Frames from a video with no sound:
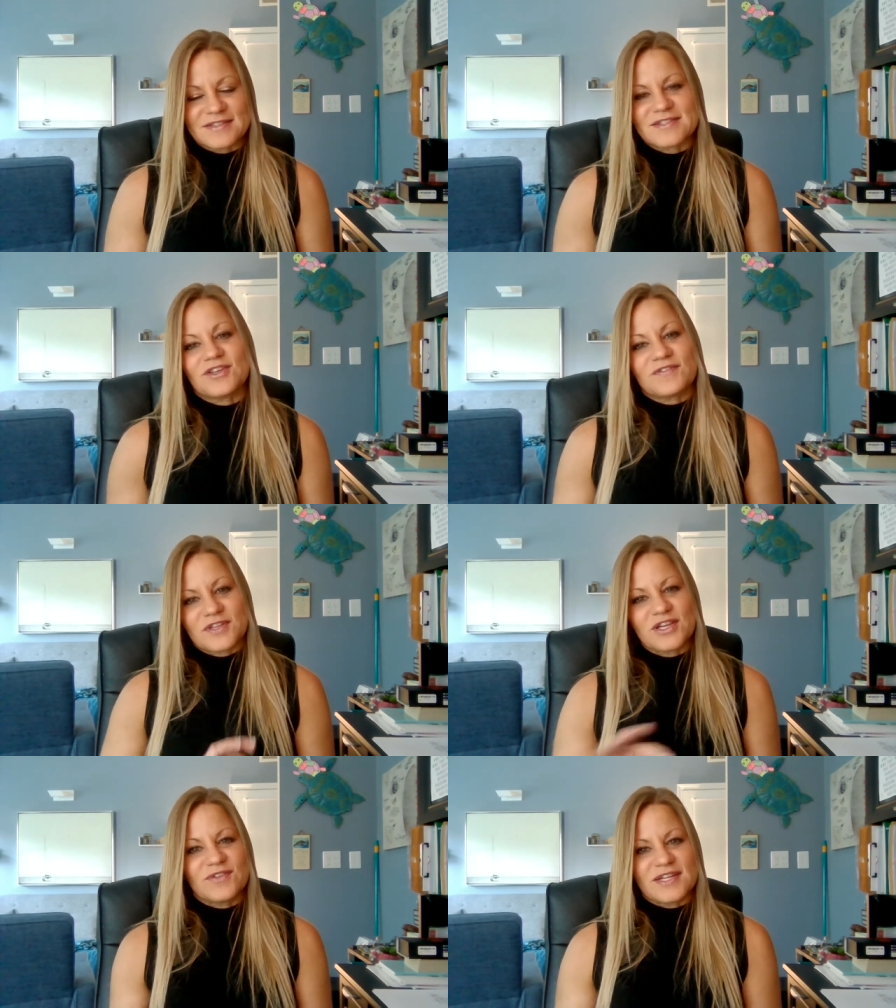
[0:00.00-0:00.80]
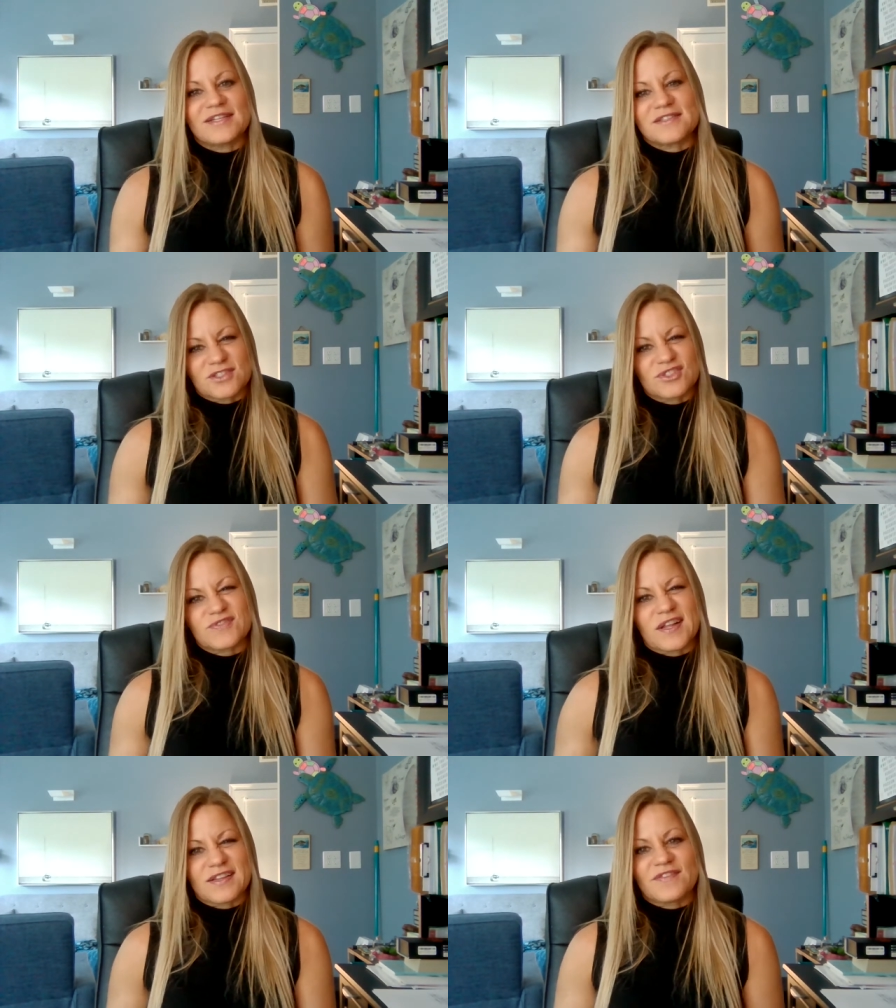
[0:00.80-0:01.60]
So you have to go in and search
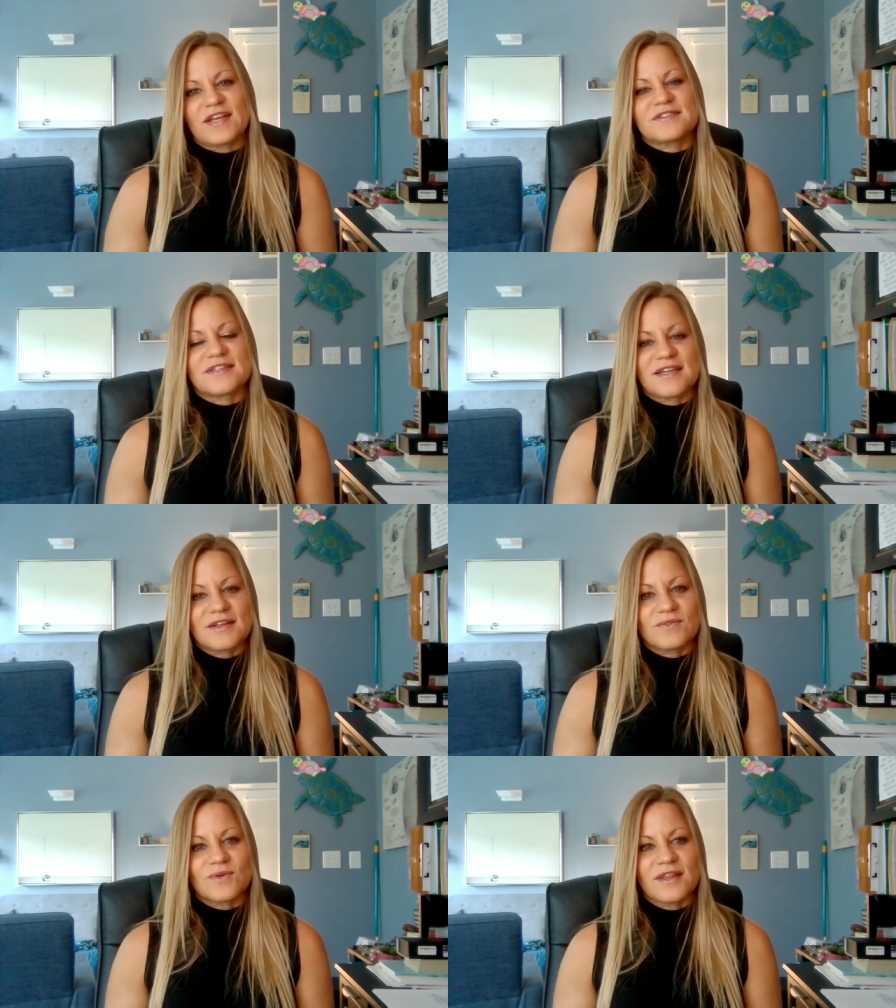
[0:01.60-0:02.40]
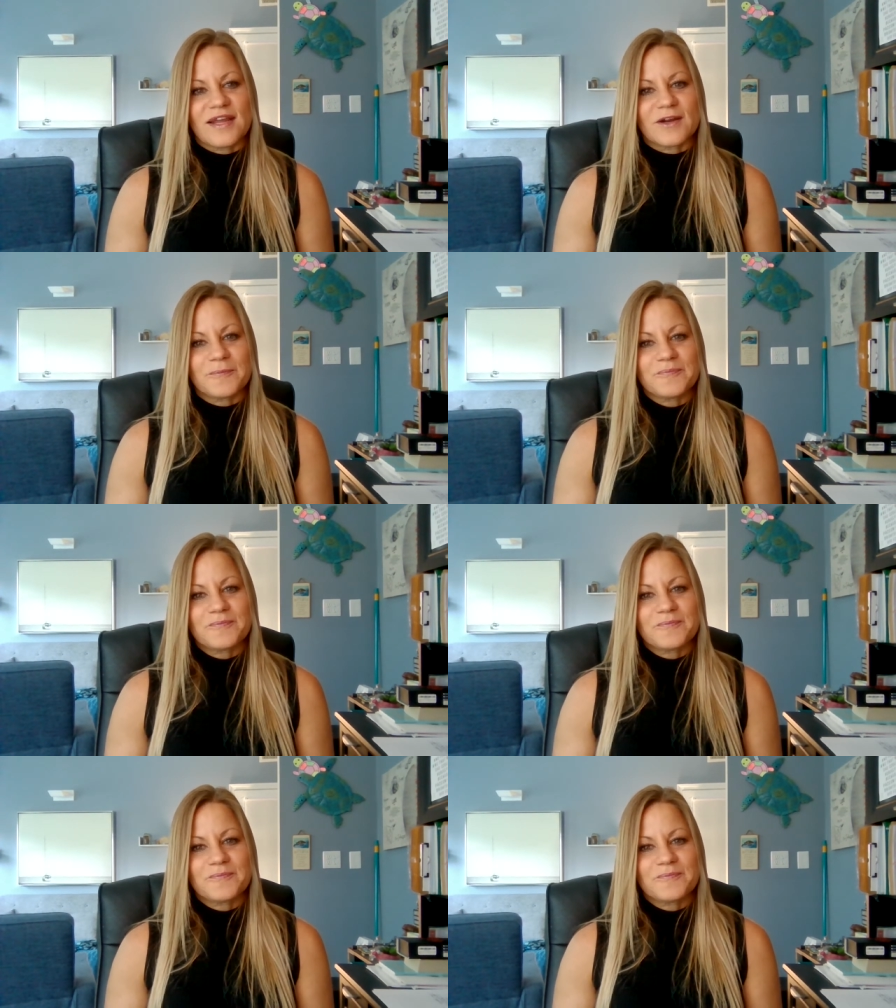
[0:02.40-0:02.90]
Flyleaf Counseling, and we're there.